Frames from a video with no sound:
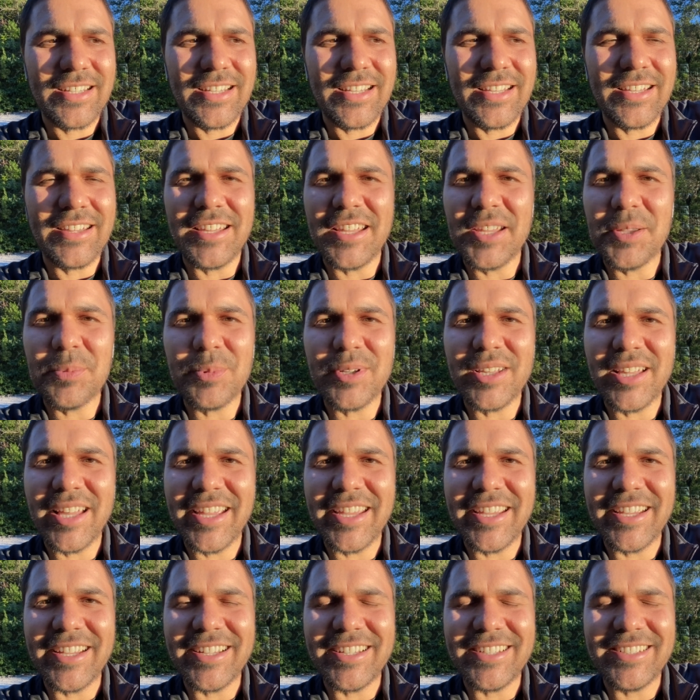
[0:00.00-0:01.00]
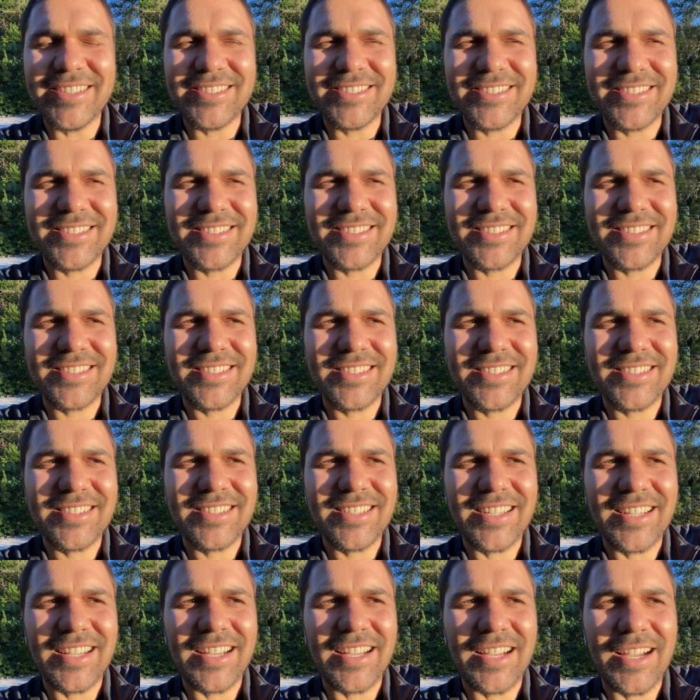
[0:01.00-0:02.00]
in the Himalayas.
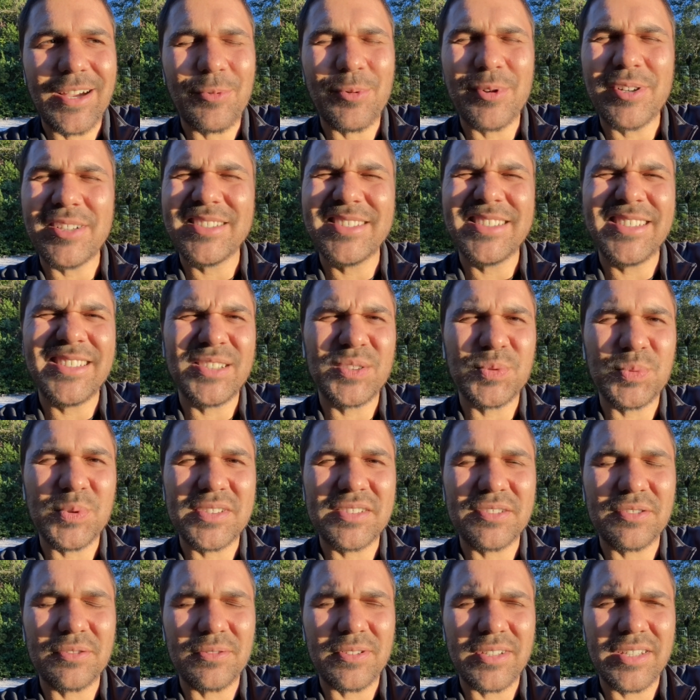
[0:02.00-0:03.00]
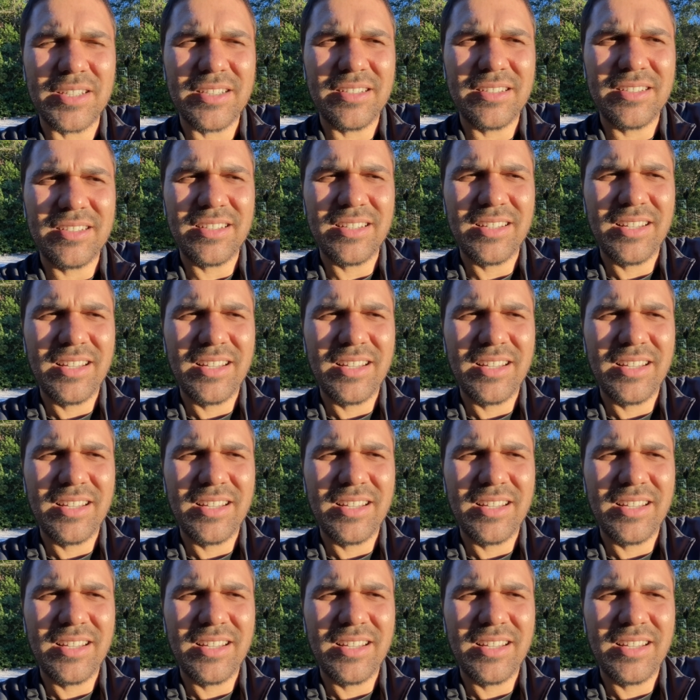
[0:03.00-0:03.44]
I want to see Switzerland.